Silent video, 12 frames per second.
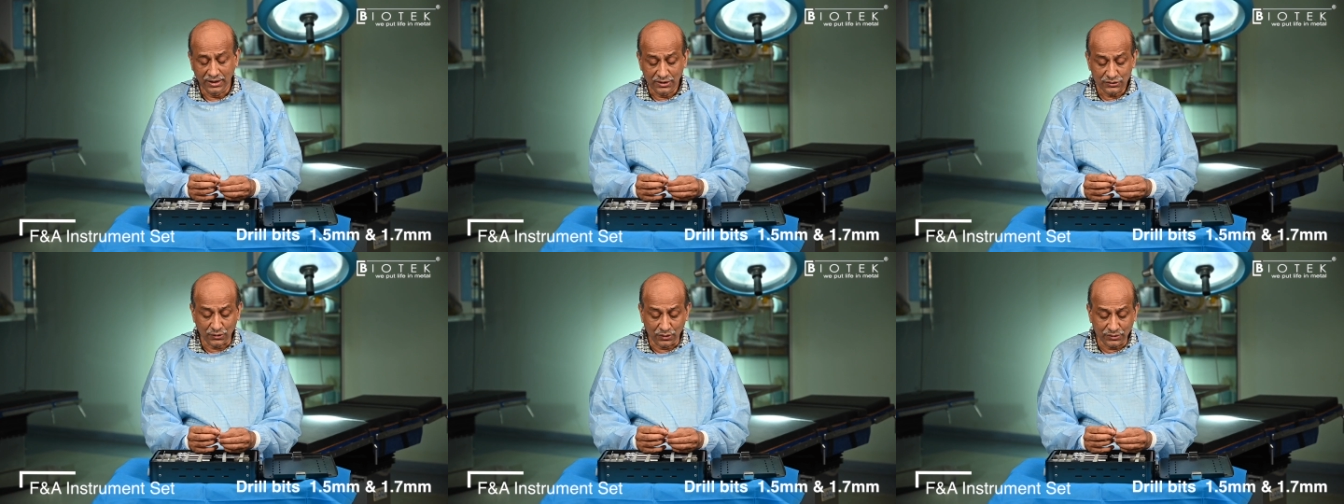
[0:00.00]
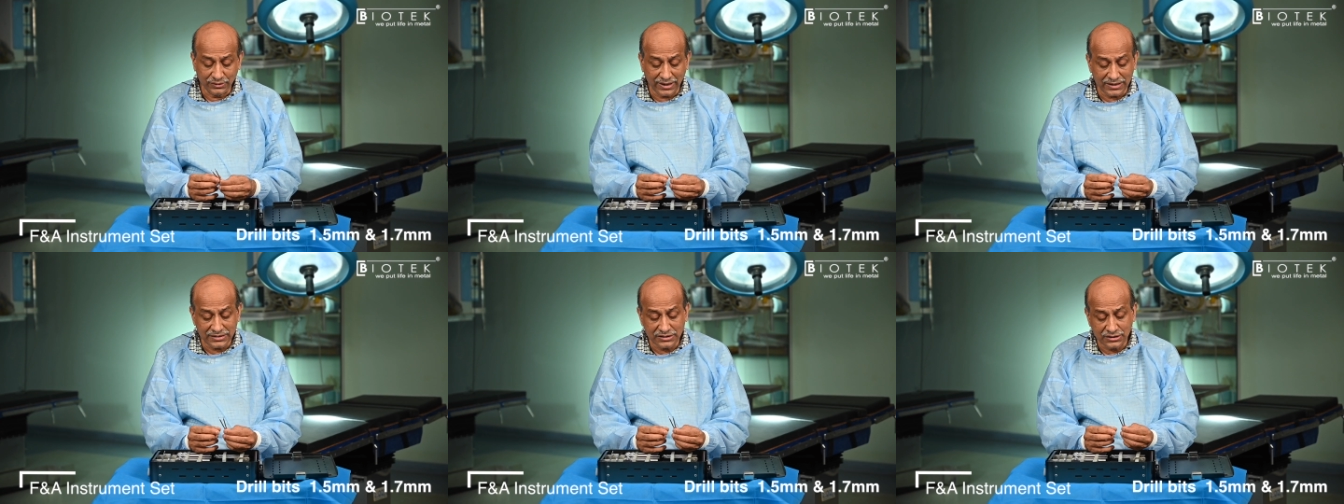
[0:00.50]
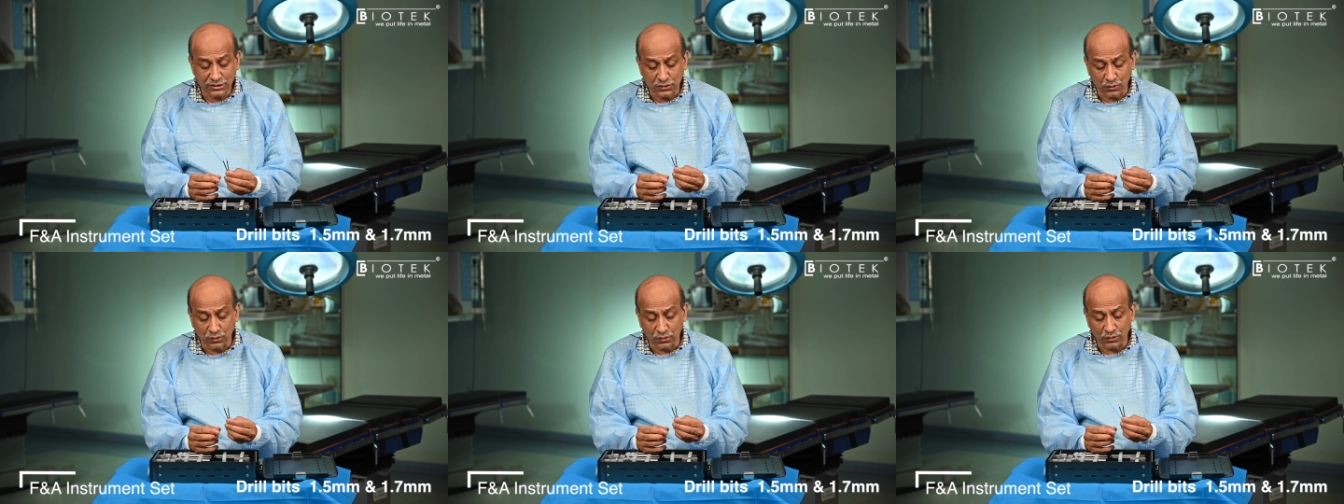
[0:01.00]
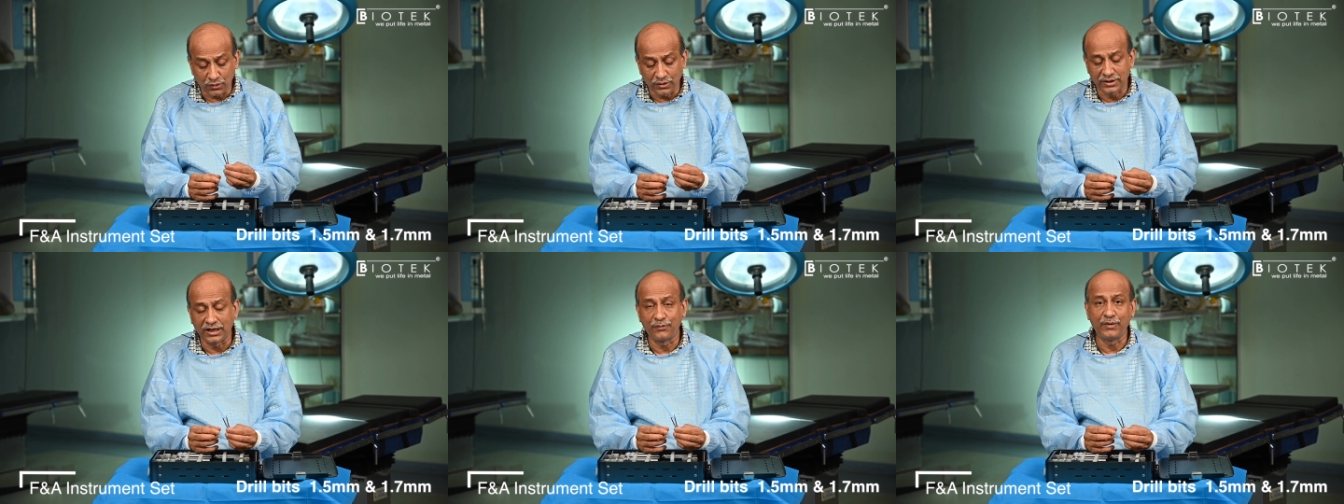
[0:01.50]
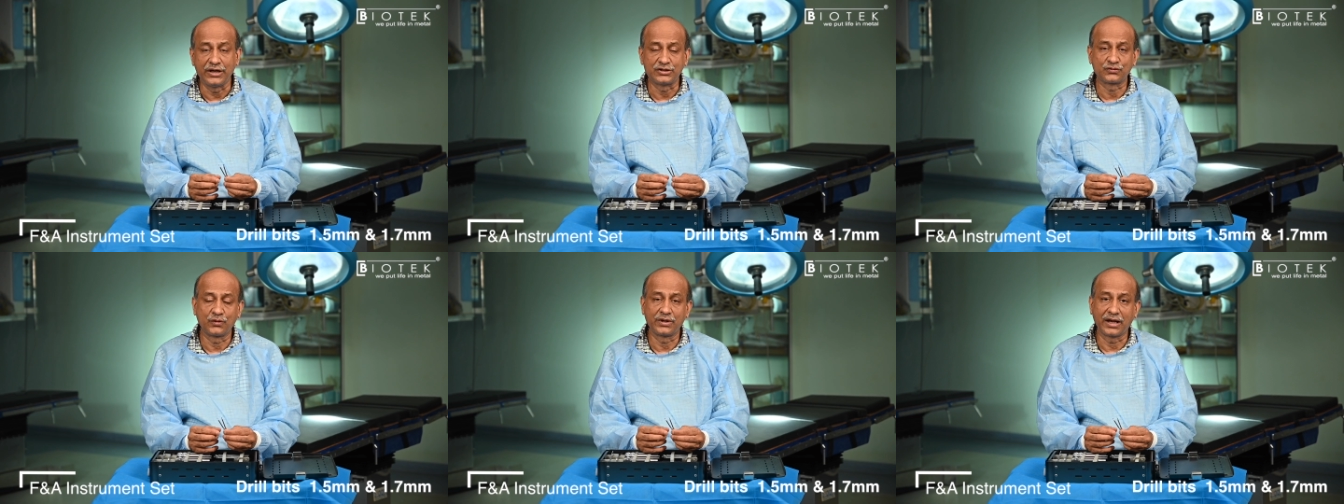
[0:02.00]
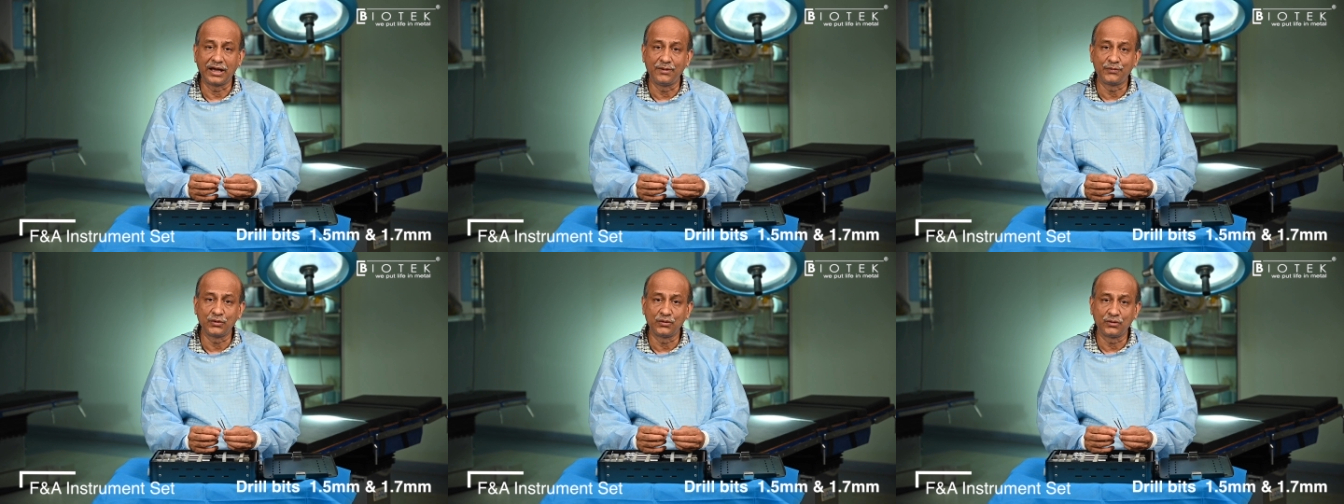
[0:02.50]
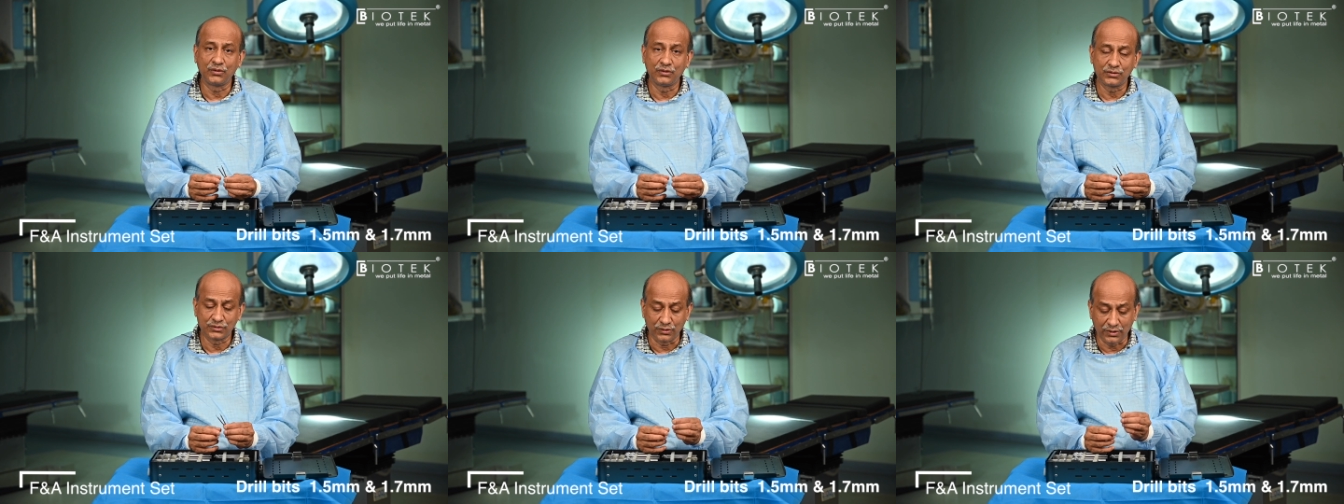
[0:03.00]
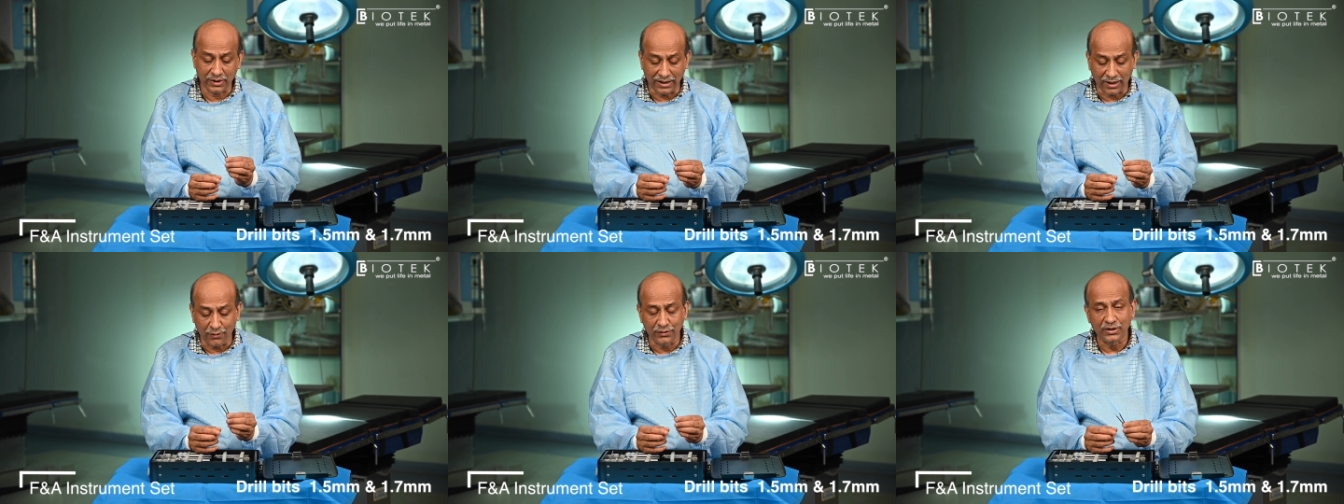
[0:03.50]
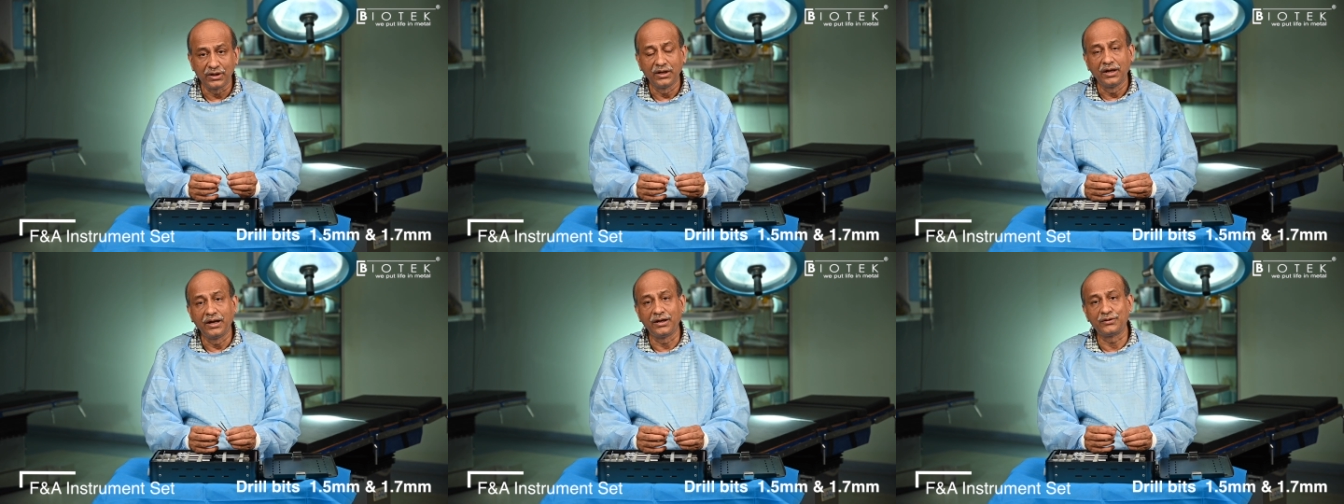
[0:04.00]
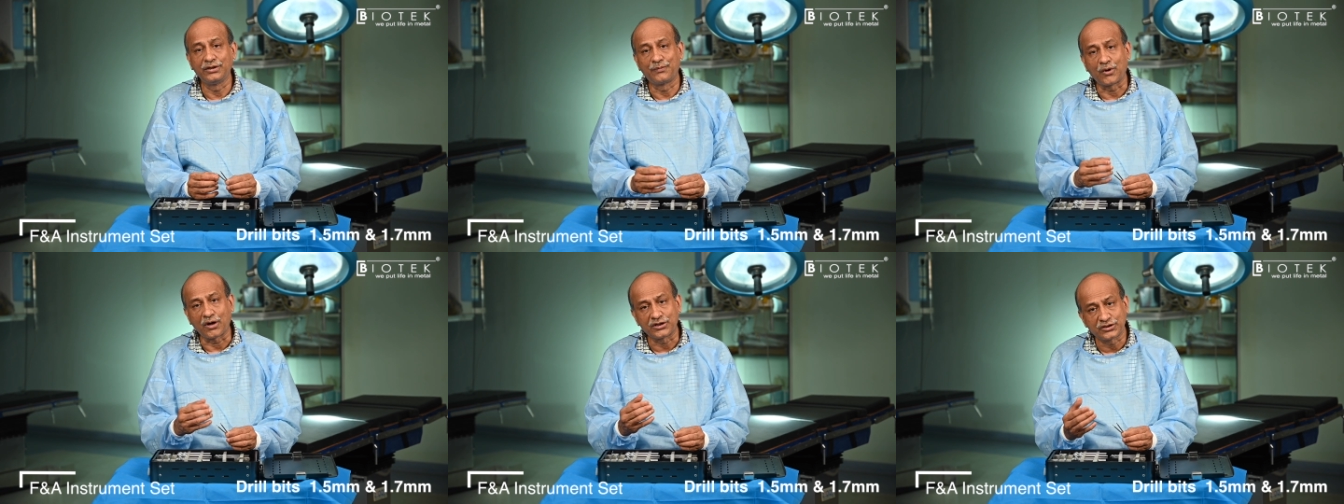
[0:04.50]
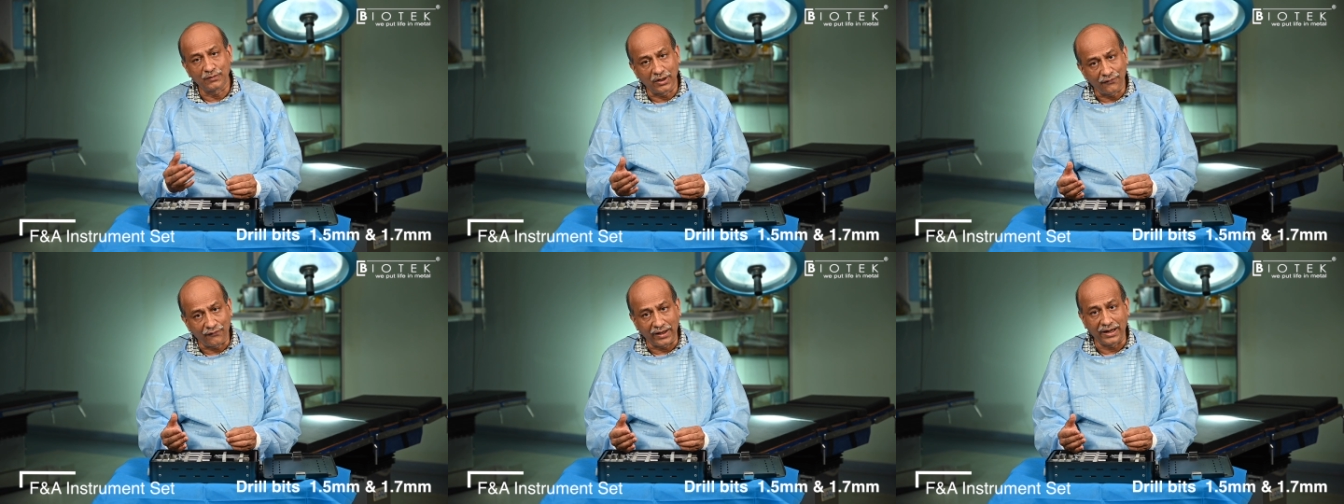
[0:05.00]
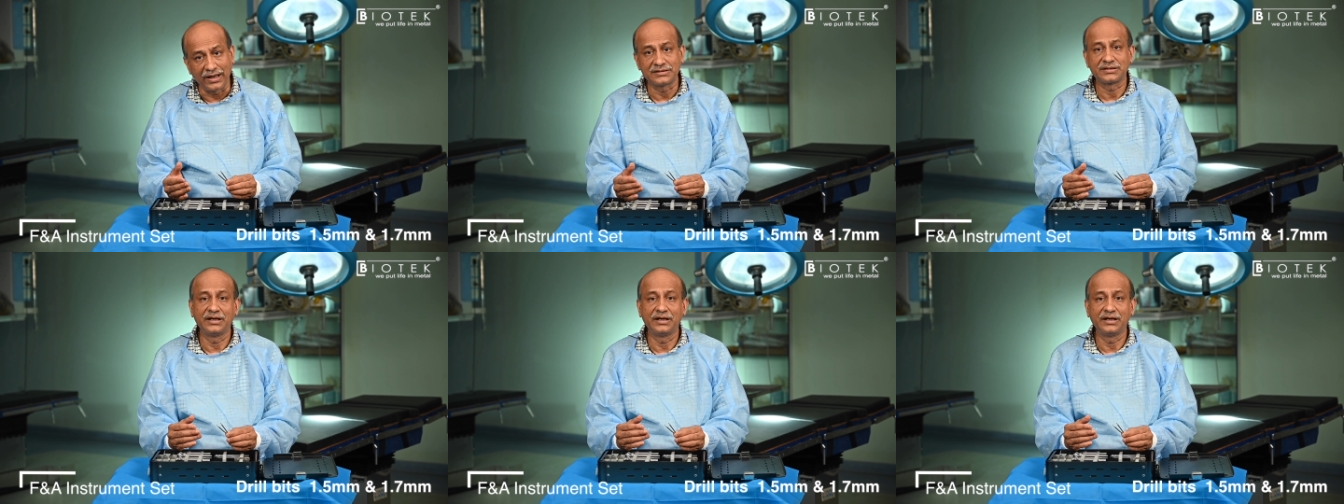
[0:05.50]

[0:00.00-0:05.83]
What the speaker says: So these two drill bits would help you to drill out into the proximal phalanx,